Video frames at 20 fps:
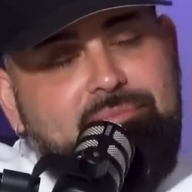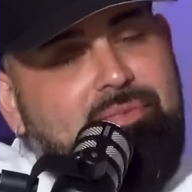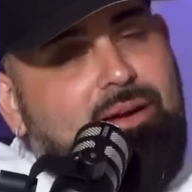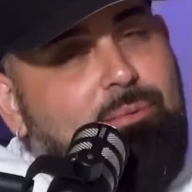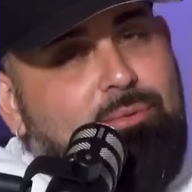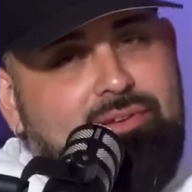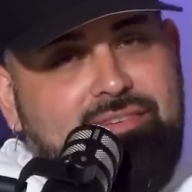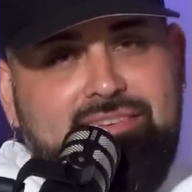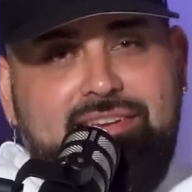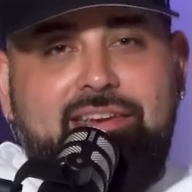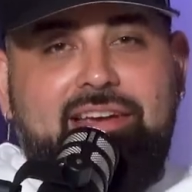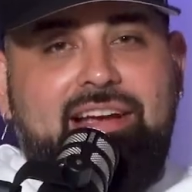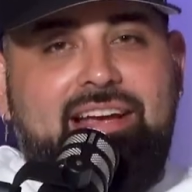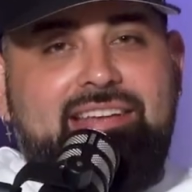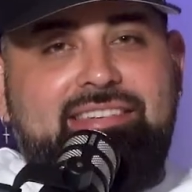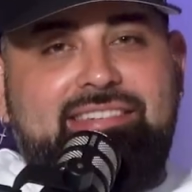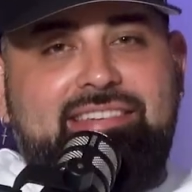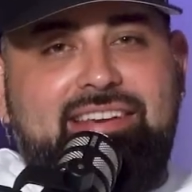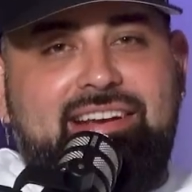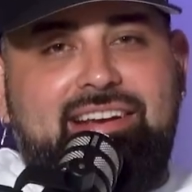I want to see you
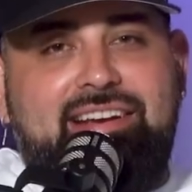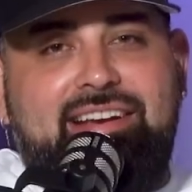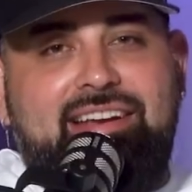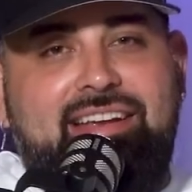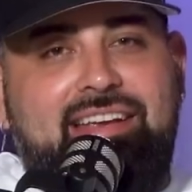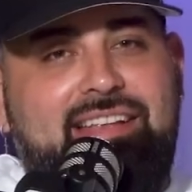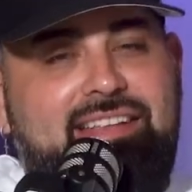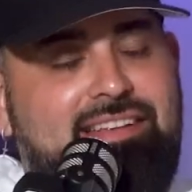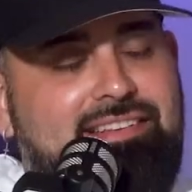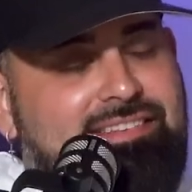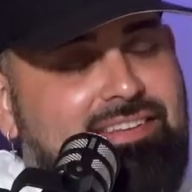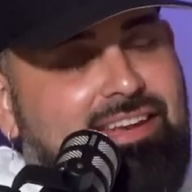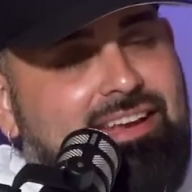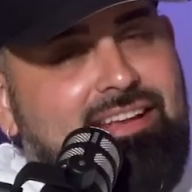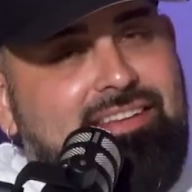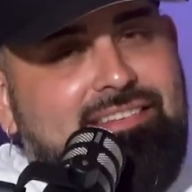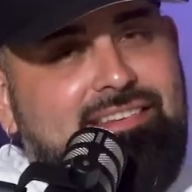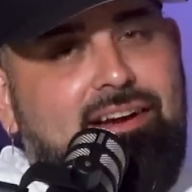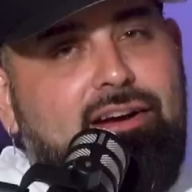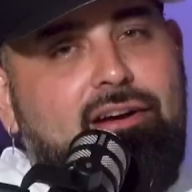guys there. The
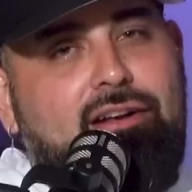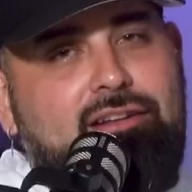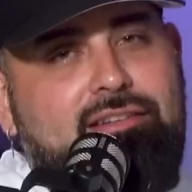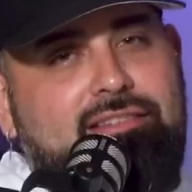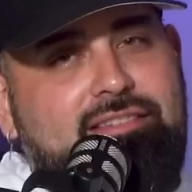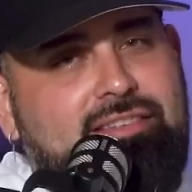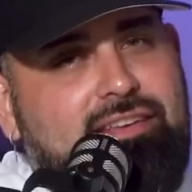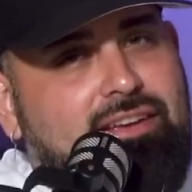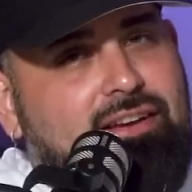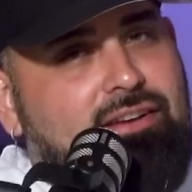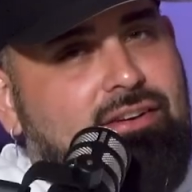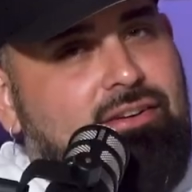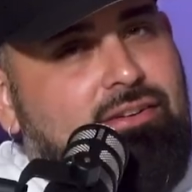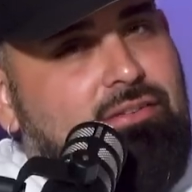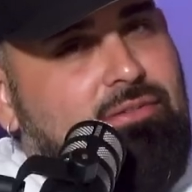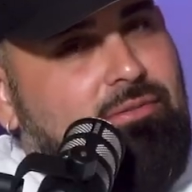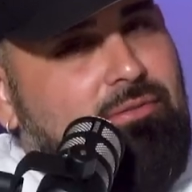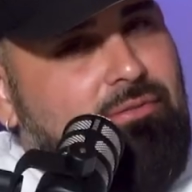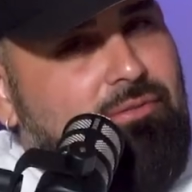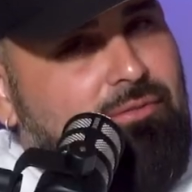tickets are on
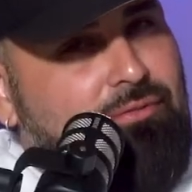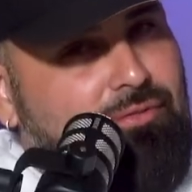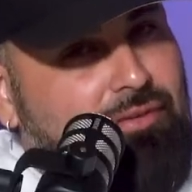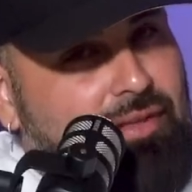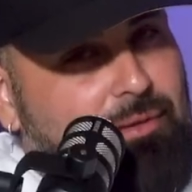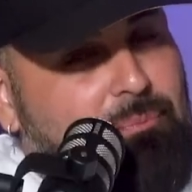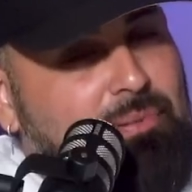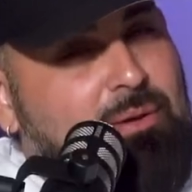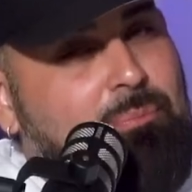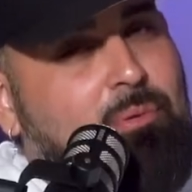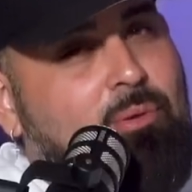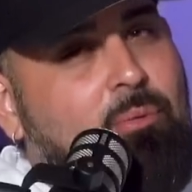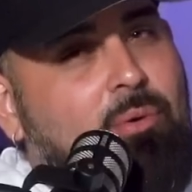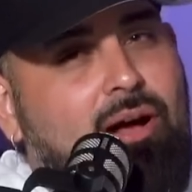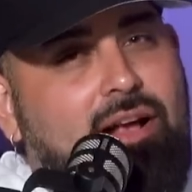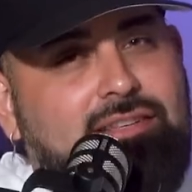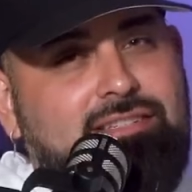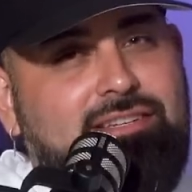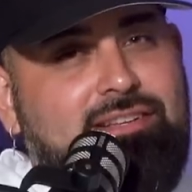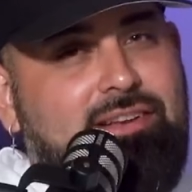sale for the people
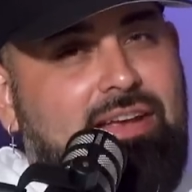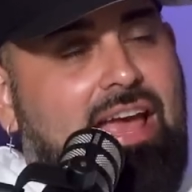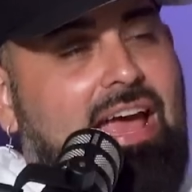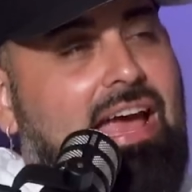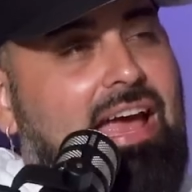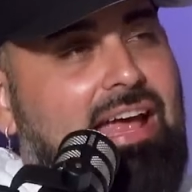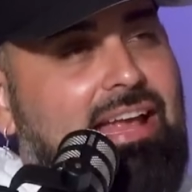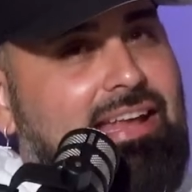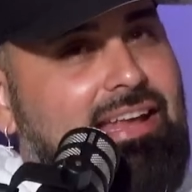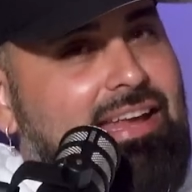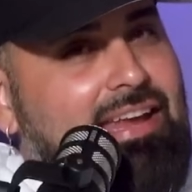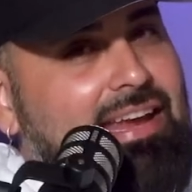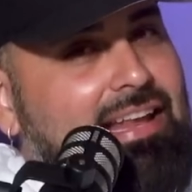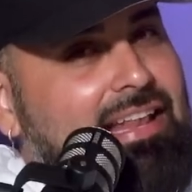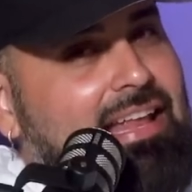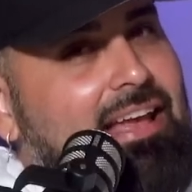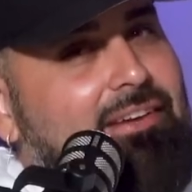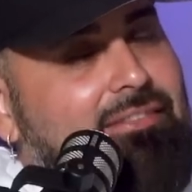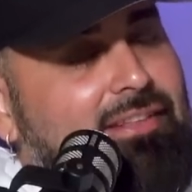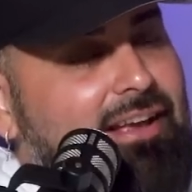watching at
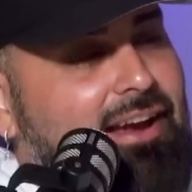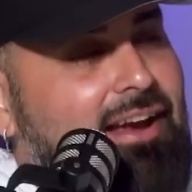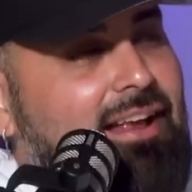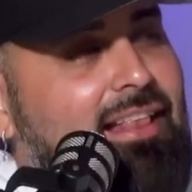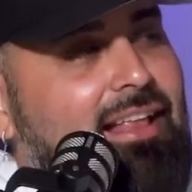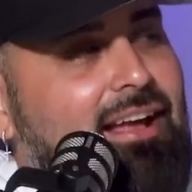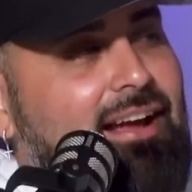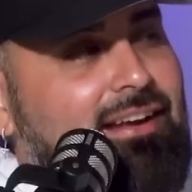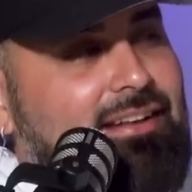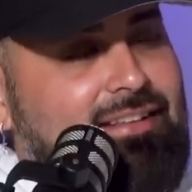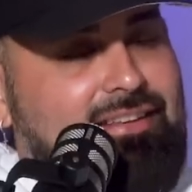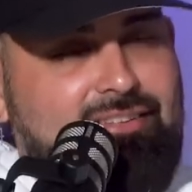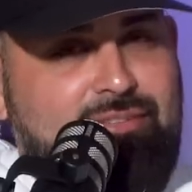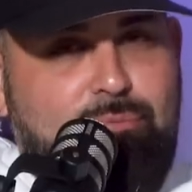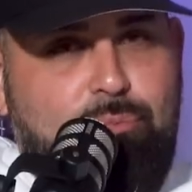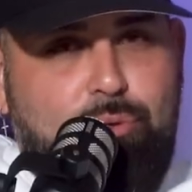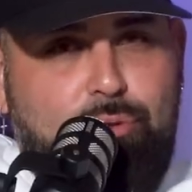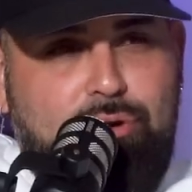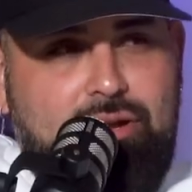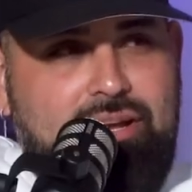11 o'clock this
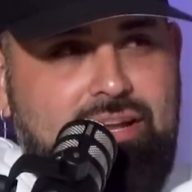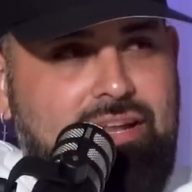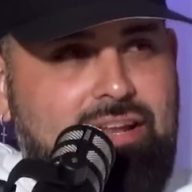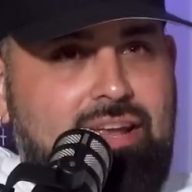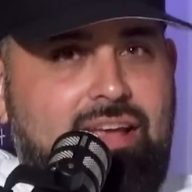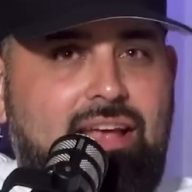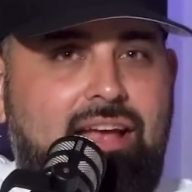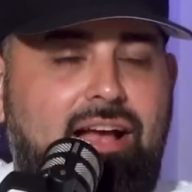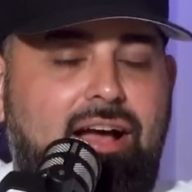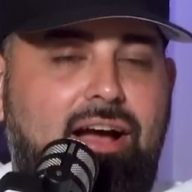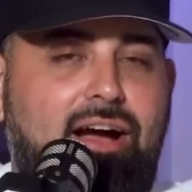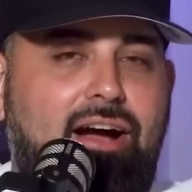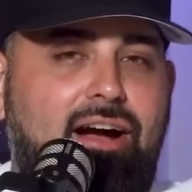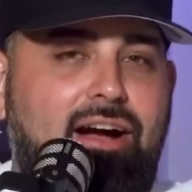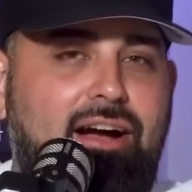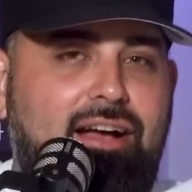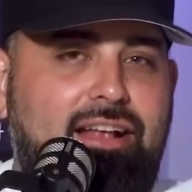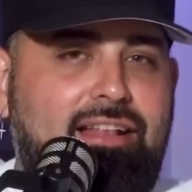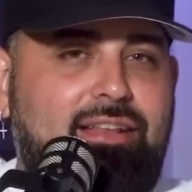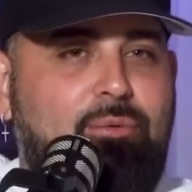morning
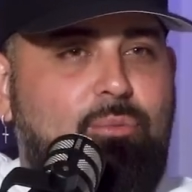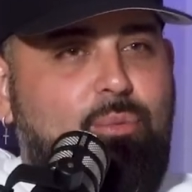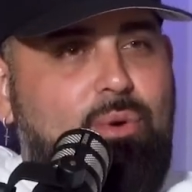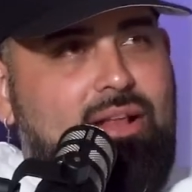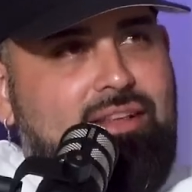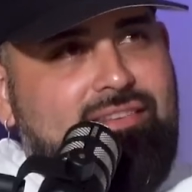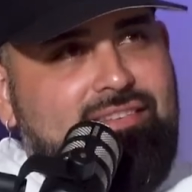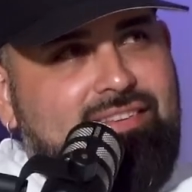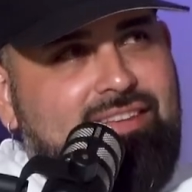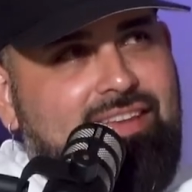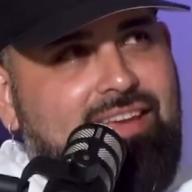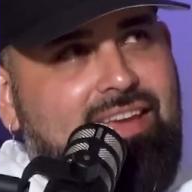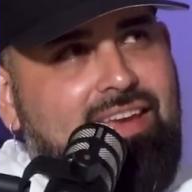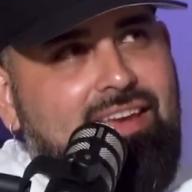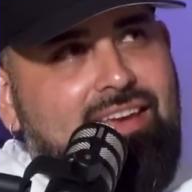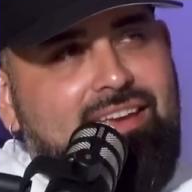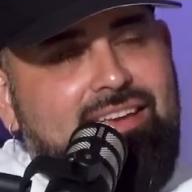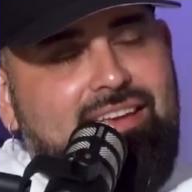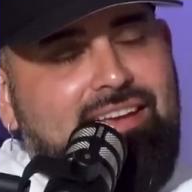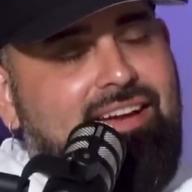on
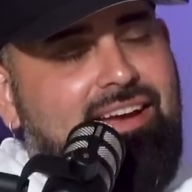Wednesday.